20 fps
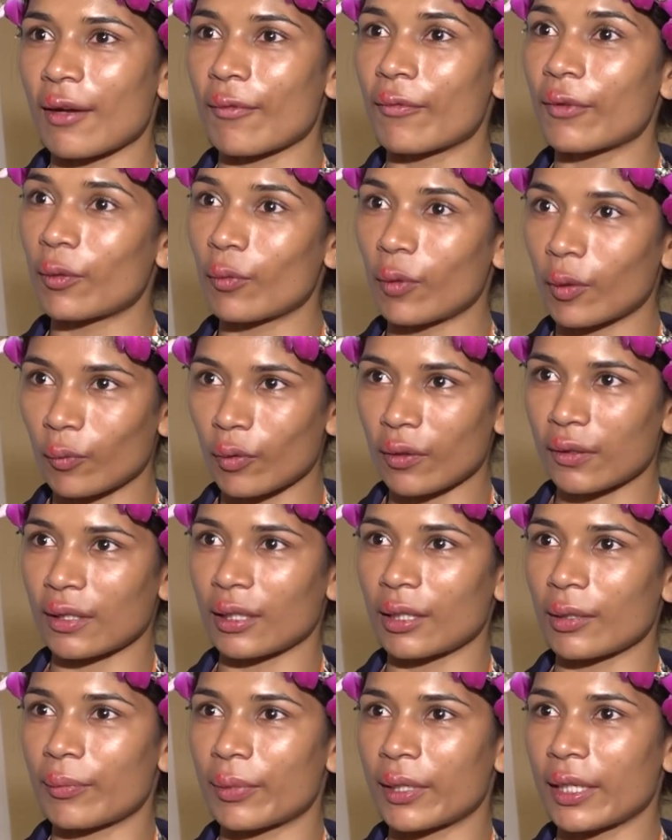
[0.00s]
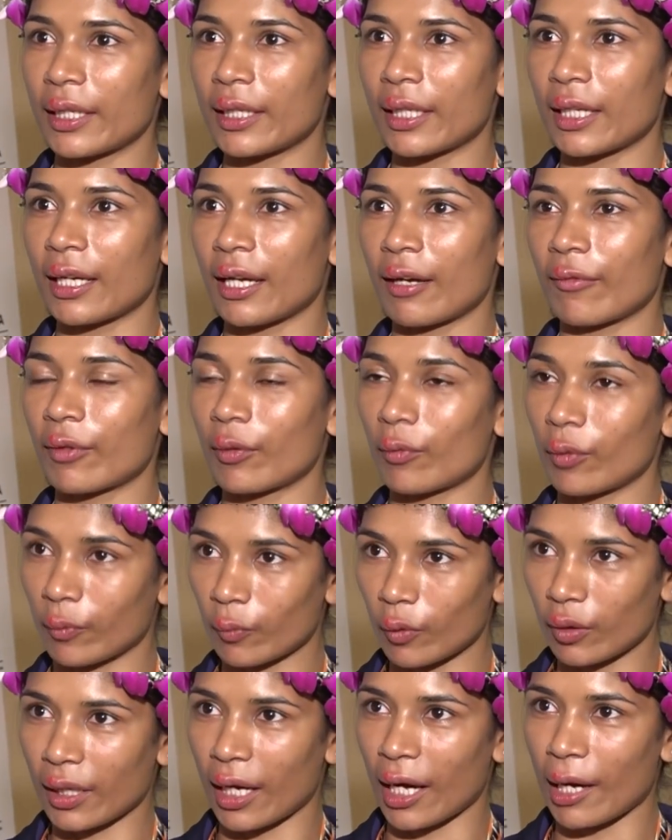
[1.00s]
everyone was celebrating,
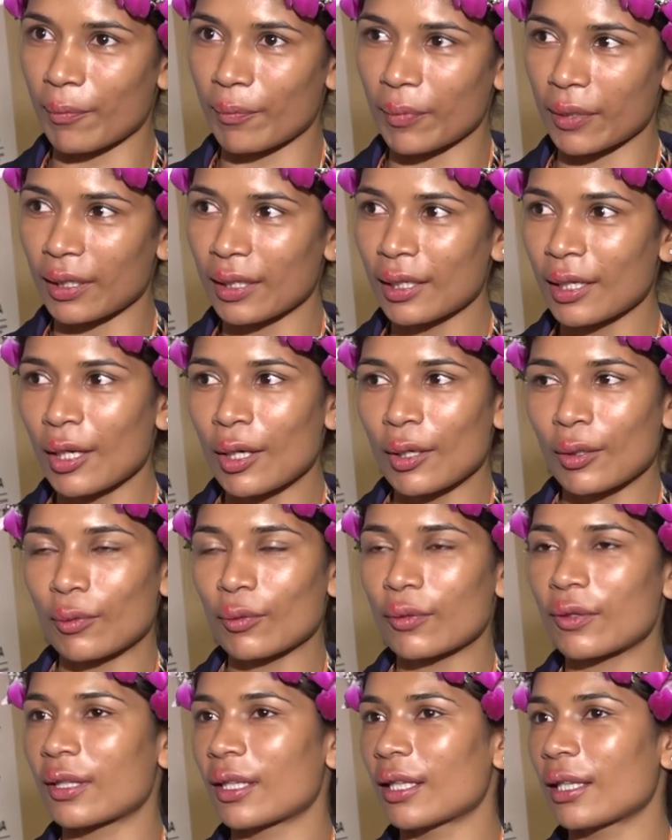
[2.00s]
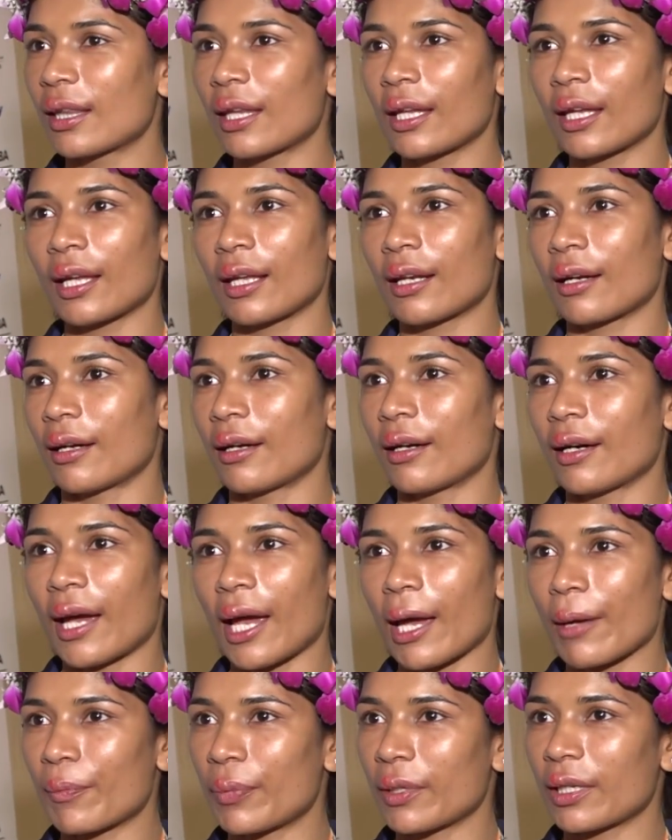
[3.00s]
everyone was happy. To see their
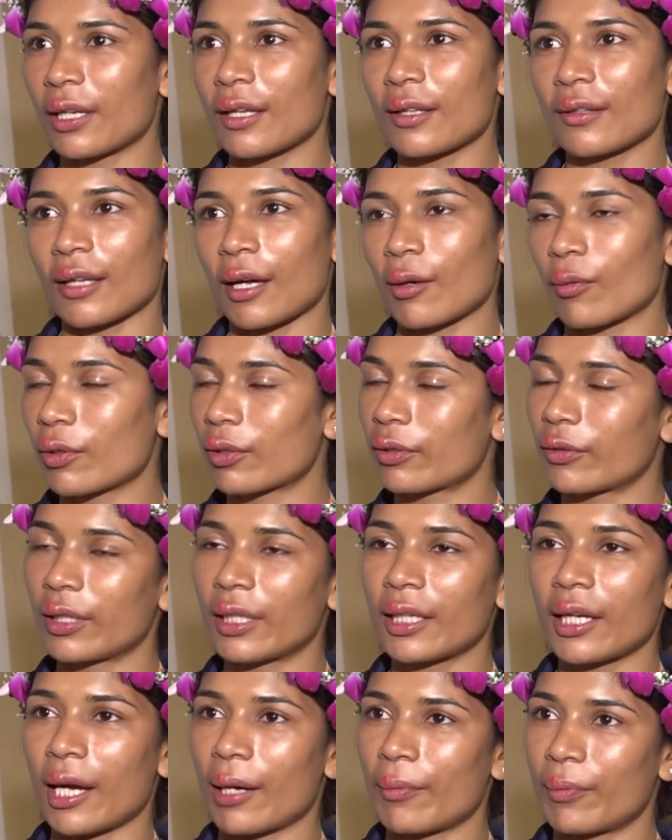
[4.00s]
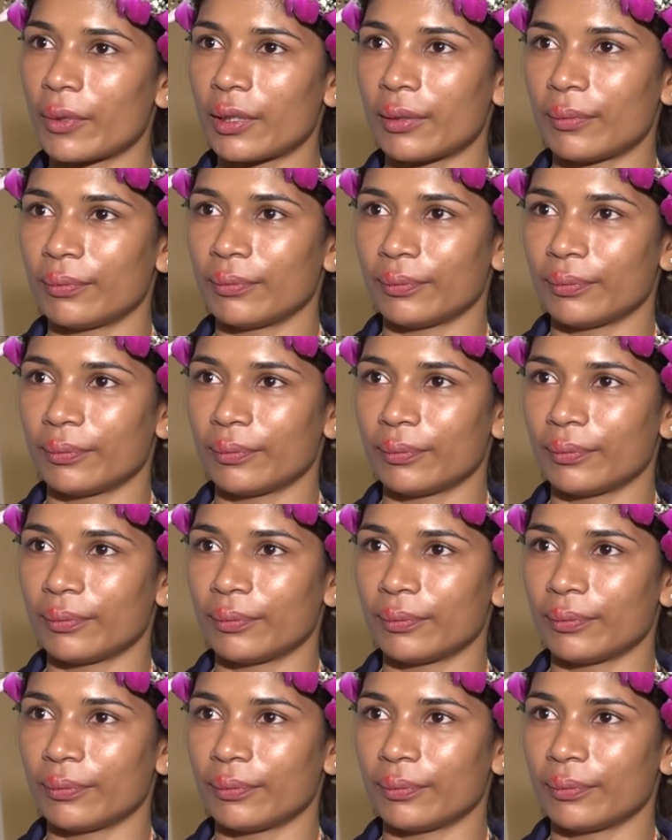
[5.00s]
happiness, I was really happy.